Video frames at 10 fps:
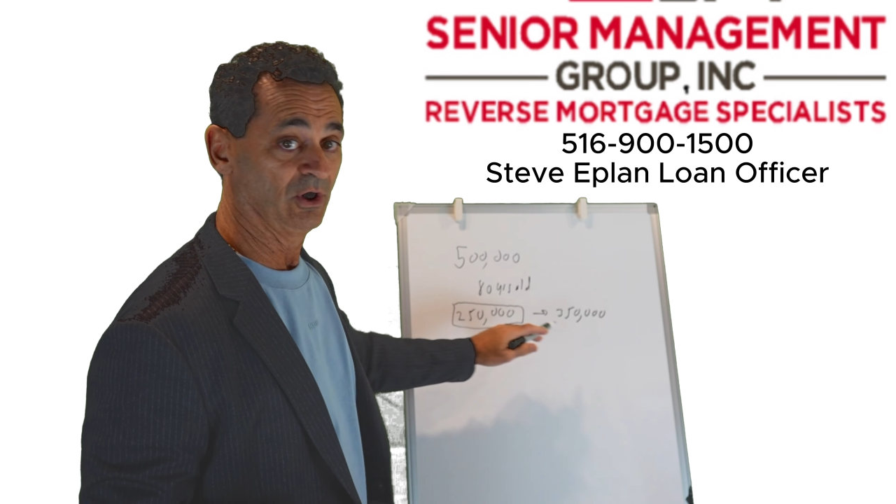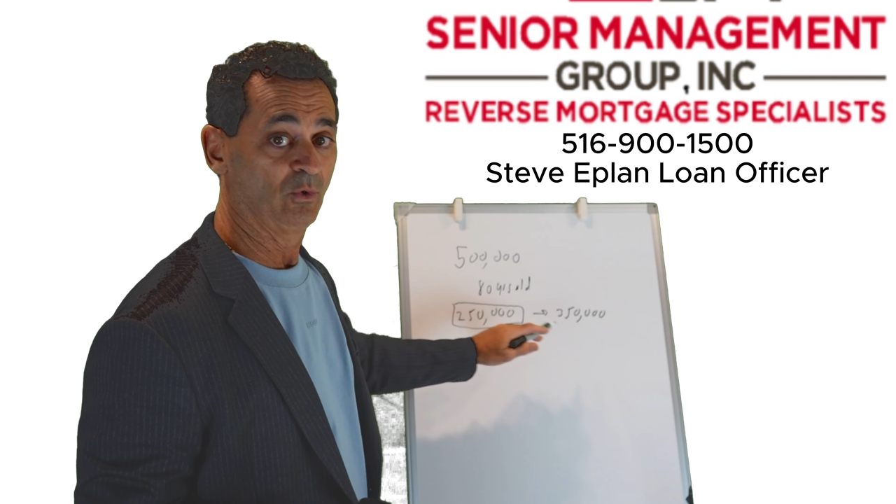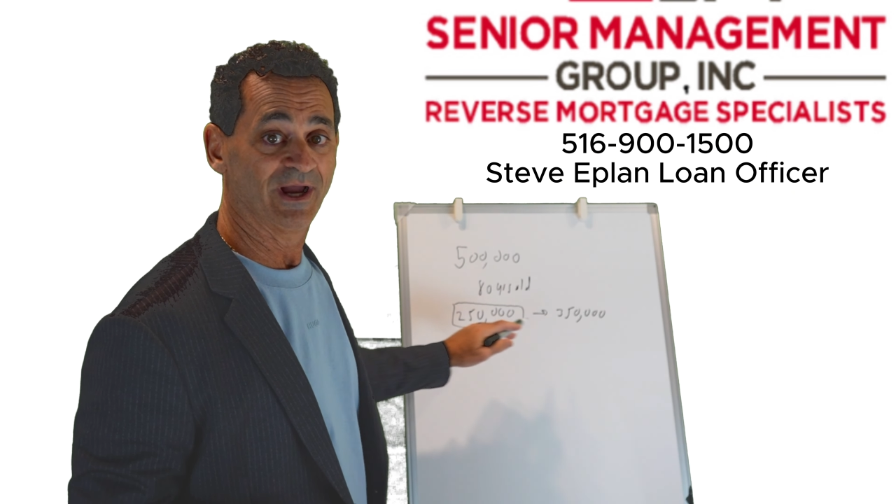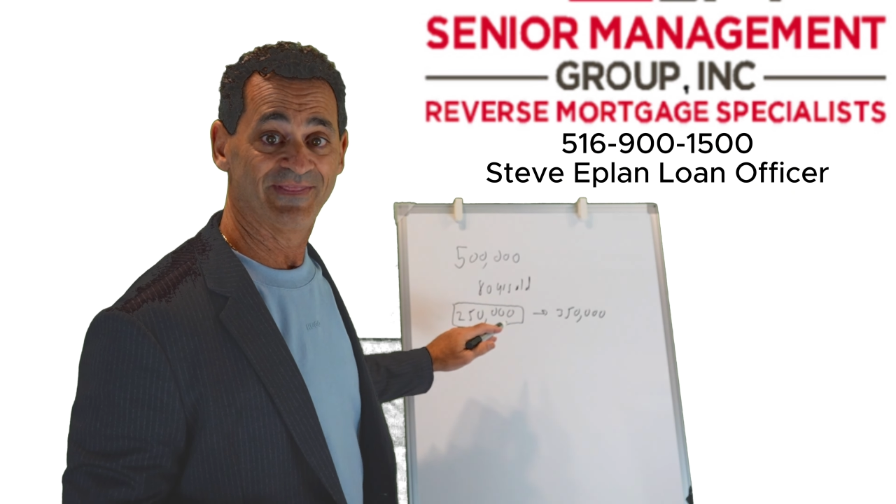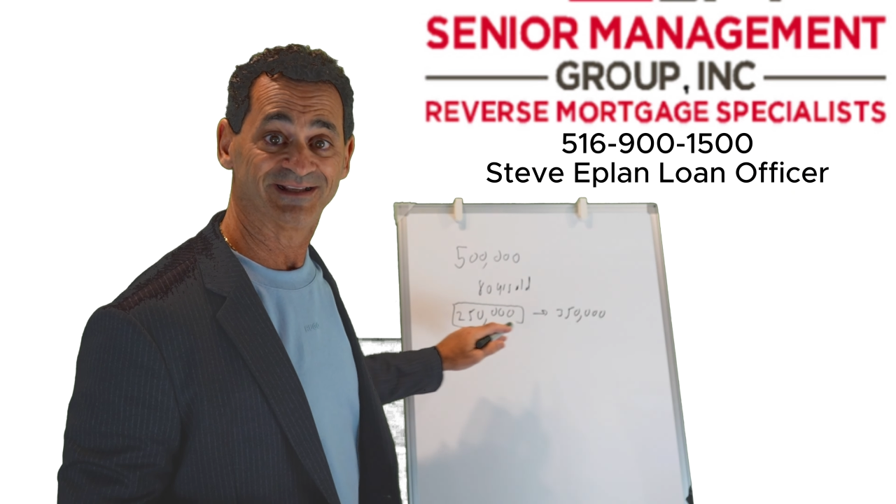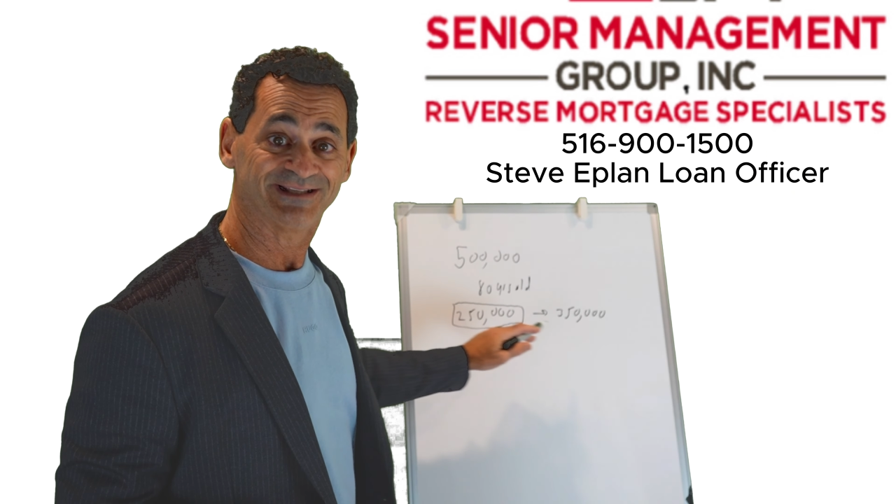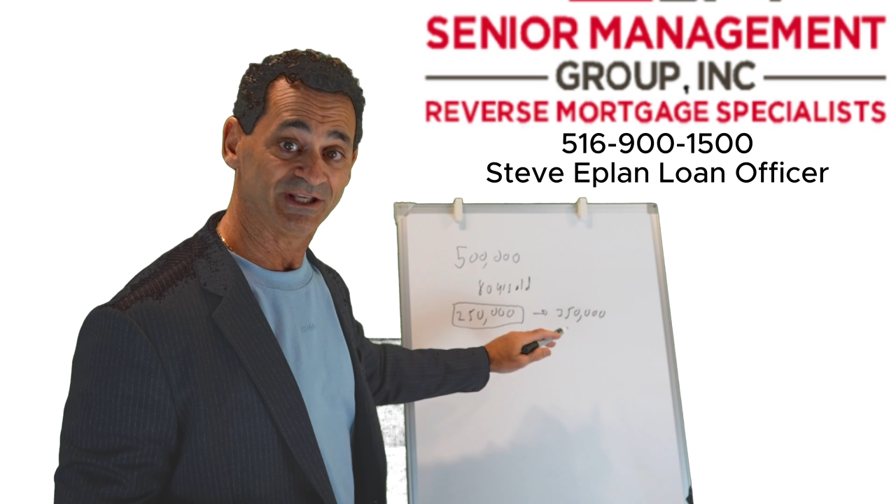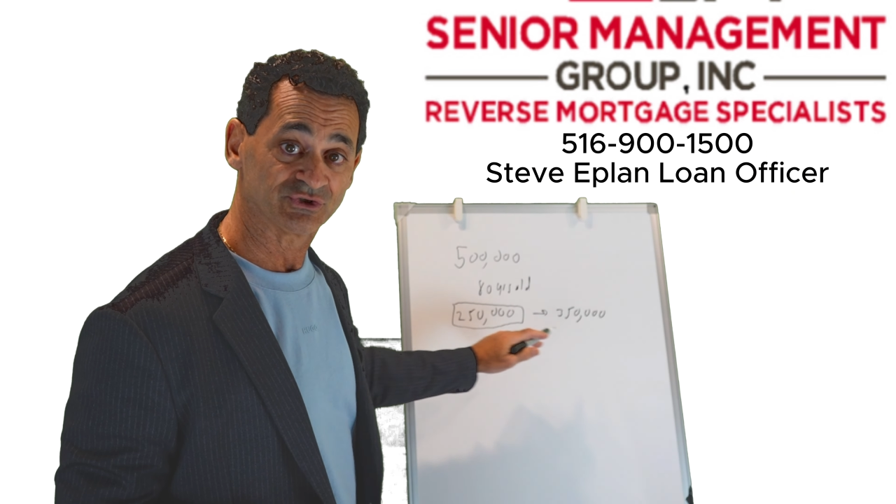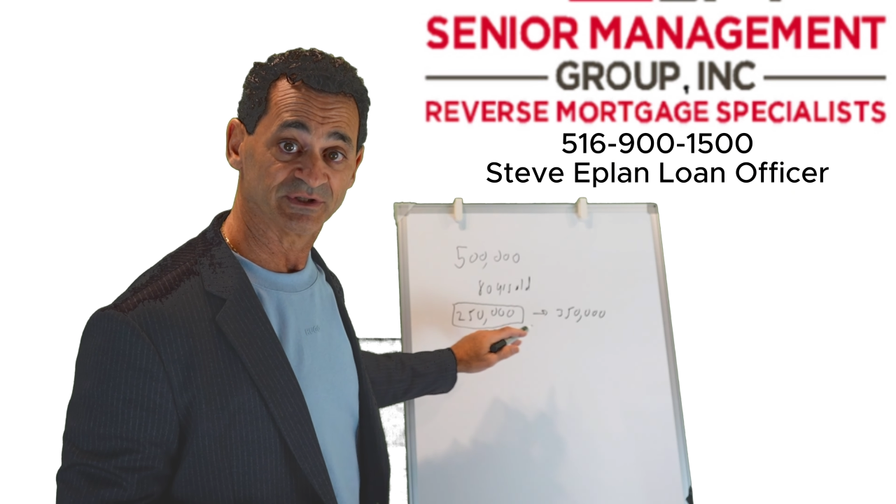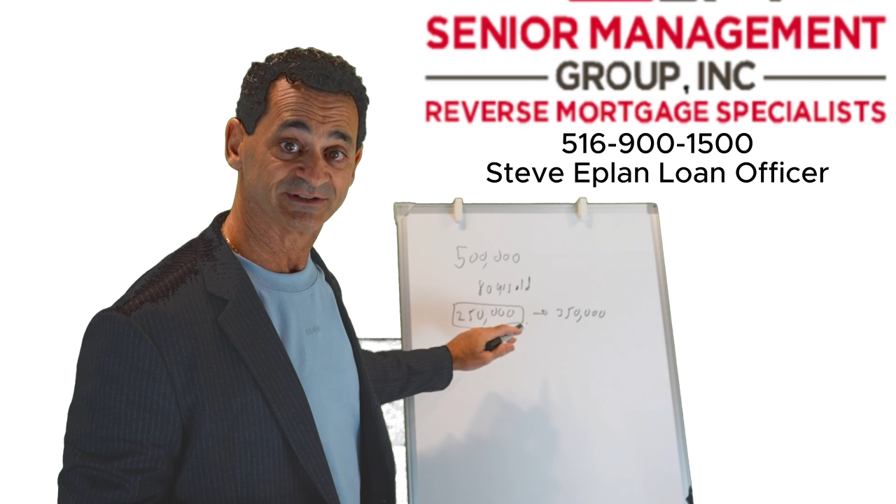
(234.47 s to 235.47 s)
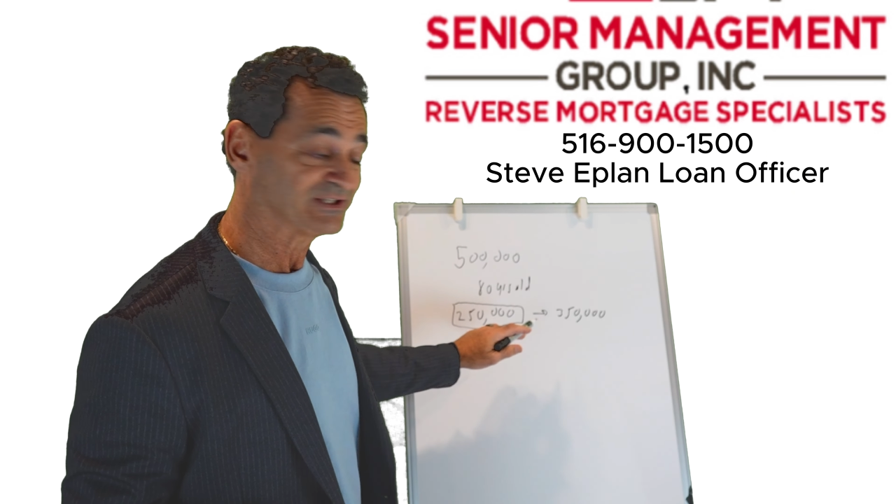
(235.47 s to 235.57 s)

go? And that's interest.